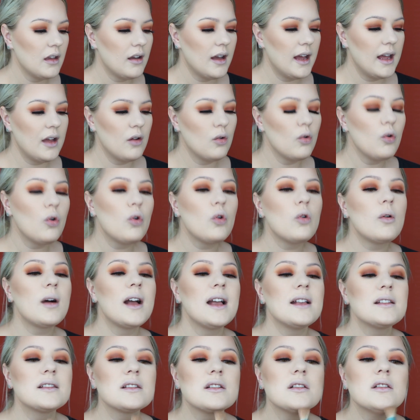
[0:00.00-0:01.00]
I
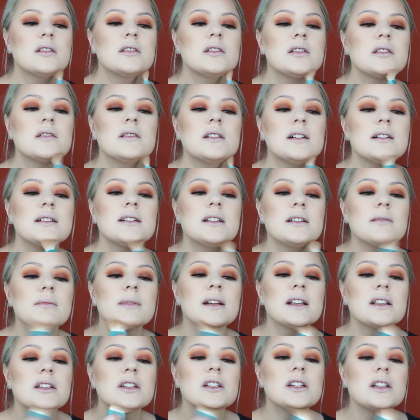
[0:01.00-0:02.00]
always contour under
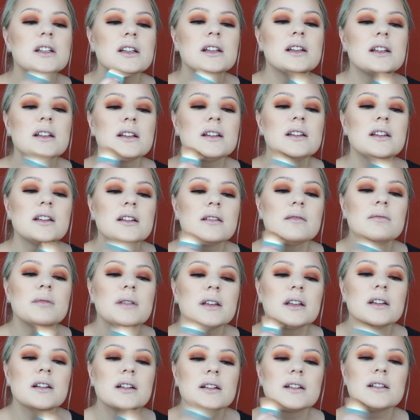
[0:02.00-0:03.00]
my chin
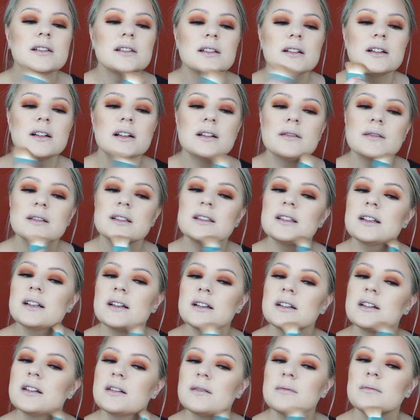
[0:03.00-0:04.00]
because I was
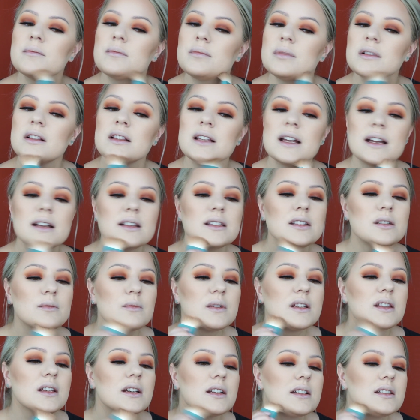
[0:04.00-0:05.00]
blessed
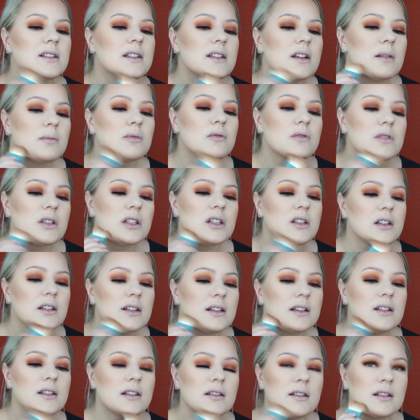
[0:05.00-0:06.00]
with a double
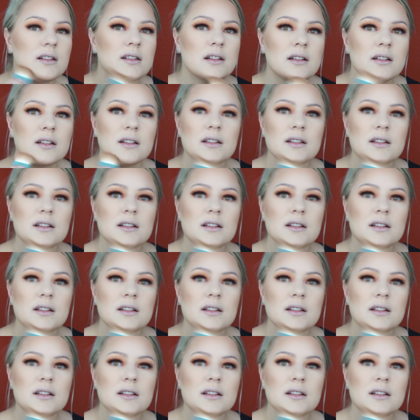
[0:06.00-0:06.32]
chin,